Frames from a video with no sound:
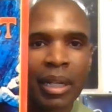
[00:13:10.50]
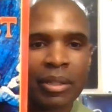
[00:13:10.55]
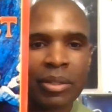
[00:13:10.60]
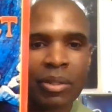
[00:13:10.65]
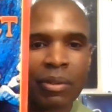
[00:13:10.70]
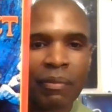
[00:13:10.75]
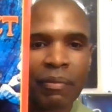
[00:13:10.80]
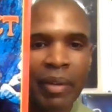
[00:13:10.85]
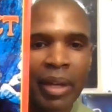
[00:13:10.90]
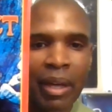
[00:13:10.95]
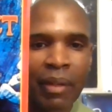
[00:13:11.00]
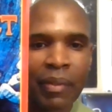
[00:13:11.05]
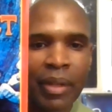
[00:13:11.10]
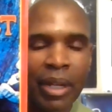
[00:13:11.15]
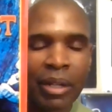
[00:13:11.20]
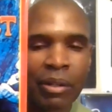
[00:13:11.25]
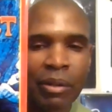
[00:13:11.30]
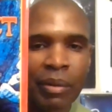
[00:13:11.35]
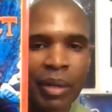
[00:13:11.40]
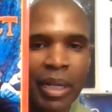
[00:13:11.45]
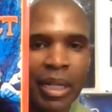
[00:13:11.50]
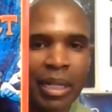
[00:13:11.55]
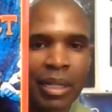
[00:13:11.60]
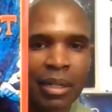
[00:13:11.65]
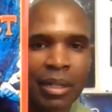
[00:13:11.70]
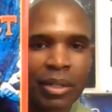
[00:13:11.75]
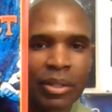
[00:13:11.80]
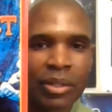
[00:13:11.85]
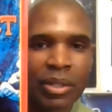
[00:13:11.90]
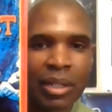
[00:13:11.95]
So found that in great
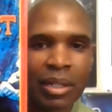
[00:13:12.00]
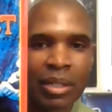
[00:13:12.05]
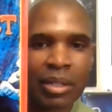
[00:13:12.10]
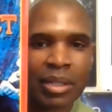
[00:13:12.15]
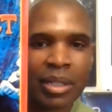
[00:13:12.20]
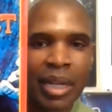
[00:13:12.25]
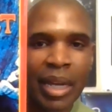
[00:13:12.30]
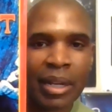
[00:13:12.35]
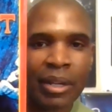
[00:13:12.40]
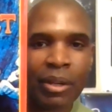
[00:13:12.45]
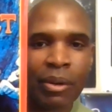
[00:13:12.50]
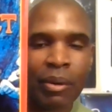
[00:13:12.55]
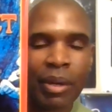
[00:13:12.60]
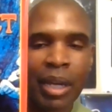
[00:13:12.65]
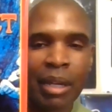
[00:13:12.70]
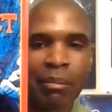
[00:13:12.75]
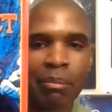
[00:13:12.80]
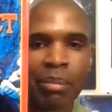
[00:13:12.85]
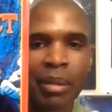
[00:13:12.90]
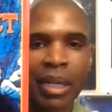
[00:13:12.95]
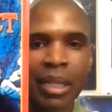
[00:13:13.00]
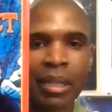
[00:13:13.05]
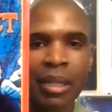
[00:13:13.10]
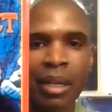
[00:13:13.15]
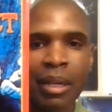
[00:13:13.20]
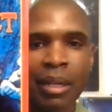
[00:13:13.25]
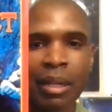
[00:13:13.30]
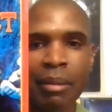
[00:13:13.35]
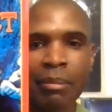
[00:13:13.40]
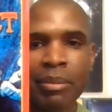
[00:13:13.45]
condition and decided to go ahead and pick
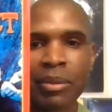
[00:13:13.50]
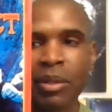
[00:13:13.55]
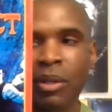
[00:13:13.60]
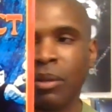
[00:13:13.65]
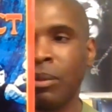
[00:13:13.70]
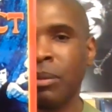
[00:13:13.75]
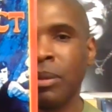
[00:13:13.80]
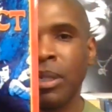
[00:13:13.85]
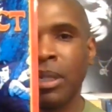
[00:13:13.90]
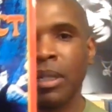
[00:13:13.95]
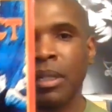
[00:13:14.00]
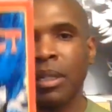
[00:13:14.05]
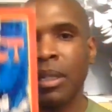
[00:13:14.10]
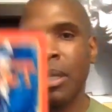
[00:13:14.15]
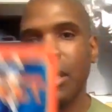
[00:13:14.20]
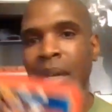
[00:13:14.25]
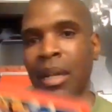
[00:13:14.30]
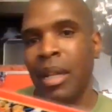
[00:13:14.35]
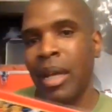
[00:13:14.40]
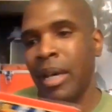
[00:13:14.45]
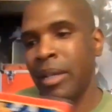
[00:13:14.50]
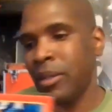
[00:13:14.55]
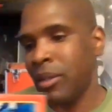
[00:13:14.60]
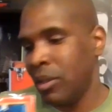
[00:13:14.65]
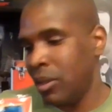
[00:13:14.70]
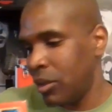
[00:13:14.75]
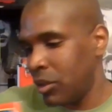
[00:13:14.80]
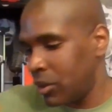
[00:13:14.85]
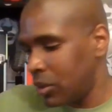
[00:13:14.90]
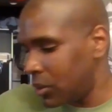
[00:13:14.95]
that up. So a nice
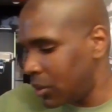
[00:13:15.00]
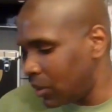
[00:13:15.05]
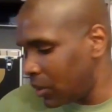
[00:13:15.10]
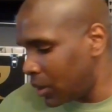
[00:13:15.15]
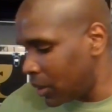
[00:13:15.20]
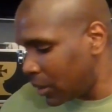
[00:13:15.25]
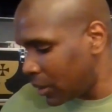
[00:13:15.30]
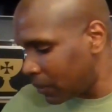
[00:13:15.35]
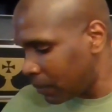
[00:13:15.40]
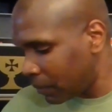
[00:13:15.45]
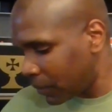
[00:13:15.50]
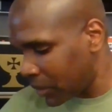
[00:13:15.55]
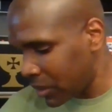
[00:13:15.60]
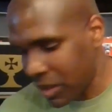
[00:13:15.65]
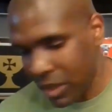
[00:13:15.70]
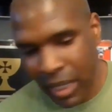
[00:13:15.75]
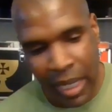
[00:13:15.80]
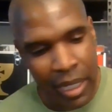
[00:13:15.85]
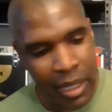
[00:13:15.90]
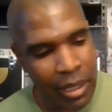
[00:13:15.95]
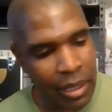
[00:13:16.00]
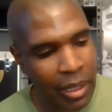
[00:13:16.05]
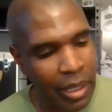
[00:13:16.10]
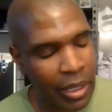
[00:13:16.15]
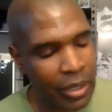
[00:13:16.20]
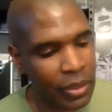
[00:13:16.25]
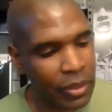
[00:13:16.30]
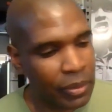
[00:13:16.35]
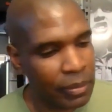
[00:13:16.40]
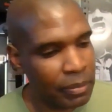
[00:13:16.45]
addition to the site
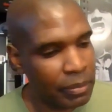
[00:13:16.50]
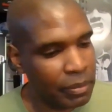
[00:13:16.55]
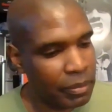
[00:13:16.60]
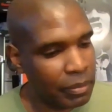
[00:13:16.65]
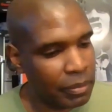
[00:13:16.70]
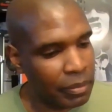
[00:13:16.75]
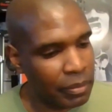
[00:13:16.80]
collection.